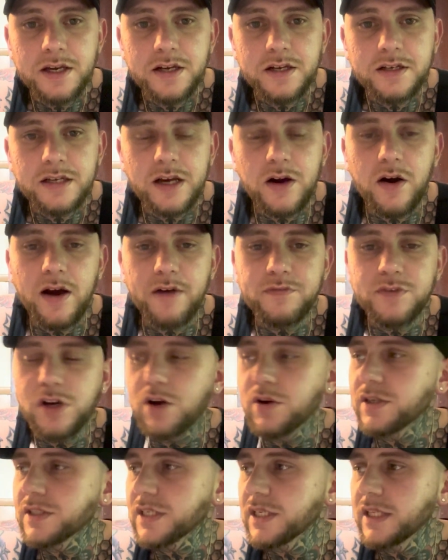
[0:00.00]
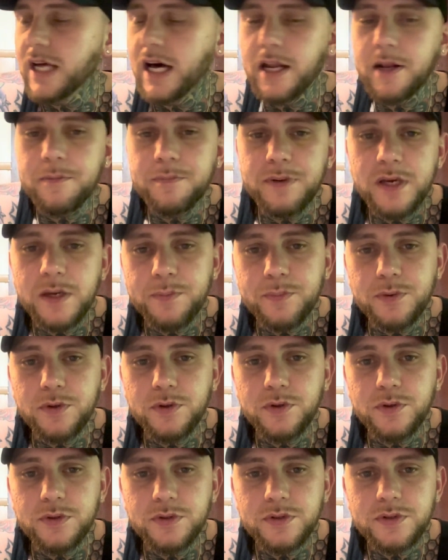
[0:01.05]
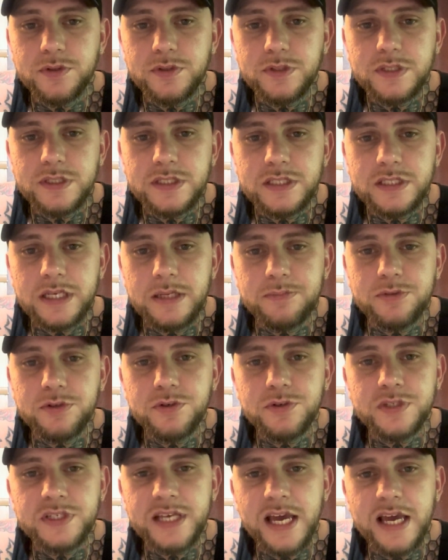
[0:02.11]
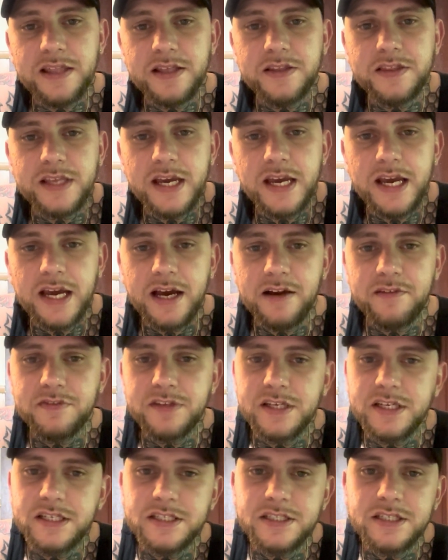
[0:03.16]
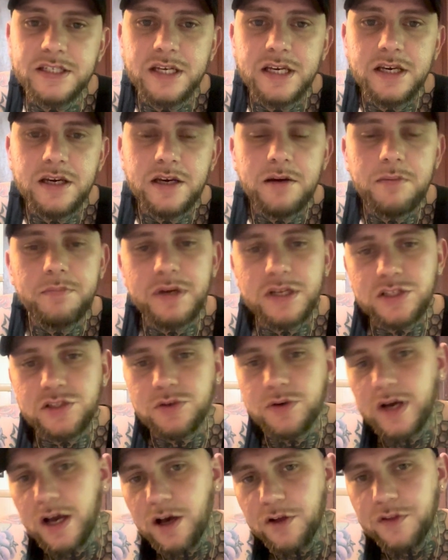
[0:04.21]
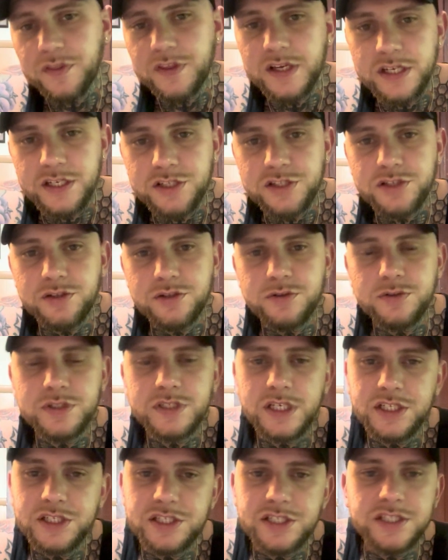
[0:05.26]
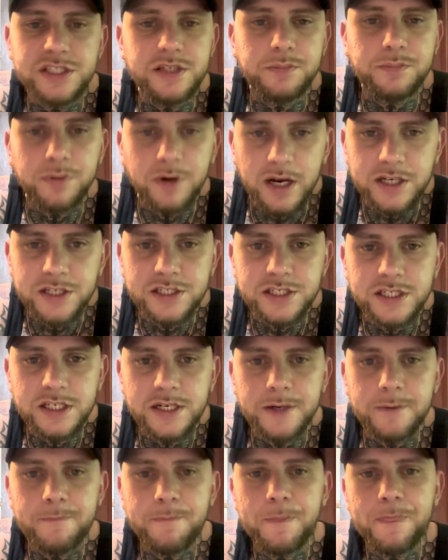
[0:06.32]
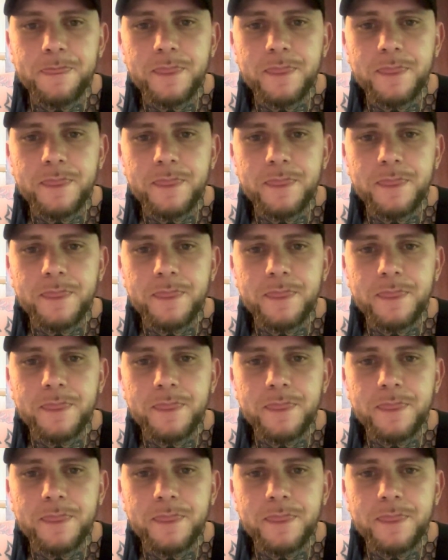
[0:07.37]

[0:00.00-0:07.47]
Now, I've noticed a lot of people seem to say that they have these mental health issues such as depression,